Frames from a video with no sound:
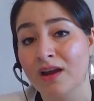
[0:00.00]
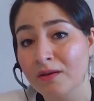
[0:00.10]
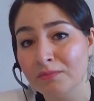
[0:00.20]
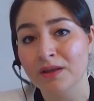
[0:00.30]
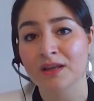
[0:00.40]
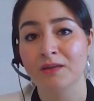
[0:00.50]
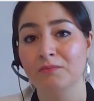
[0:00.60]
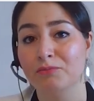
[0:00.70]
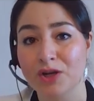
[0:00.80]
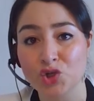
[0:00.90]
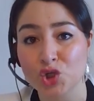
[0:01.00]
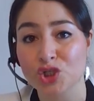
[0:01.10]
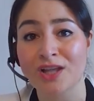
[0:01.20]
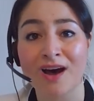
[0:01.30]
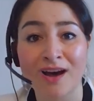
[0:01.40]
up, pressure is
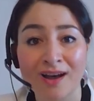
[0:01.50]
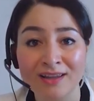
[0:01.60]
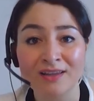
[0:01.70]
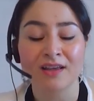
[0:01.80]
high,